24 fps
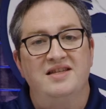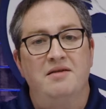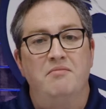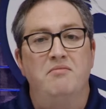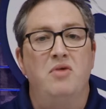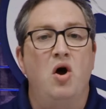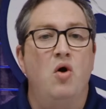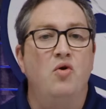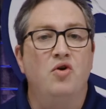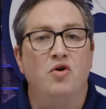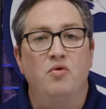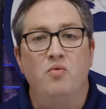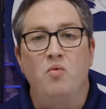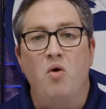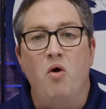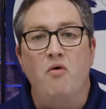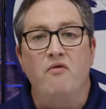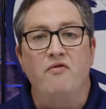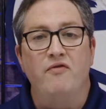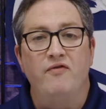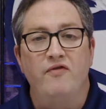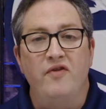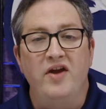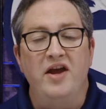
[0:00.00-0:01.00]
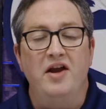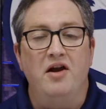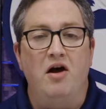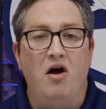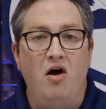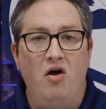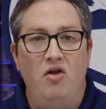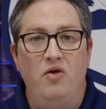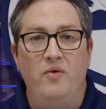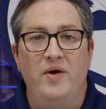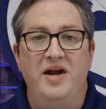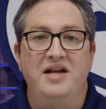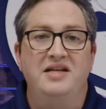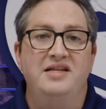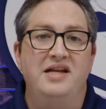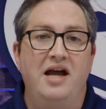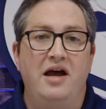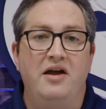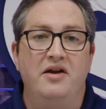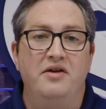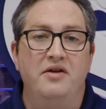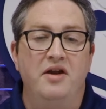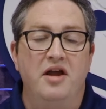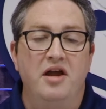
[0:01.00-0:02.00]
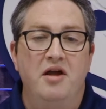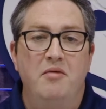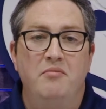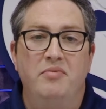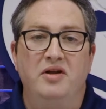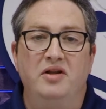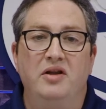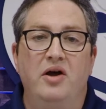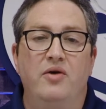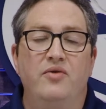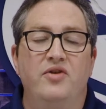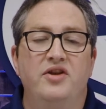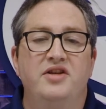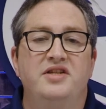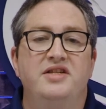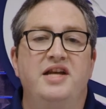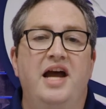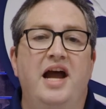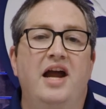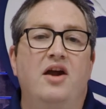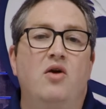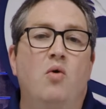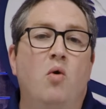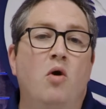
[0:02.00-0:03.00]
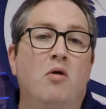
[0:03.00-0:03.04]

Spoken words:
the motor won't fit all the way down below the deck,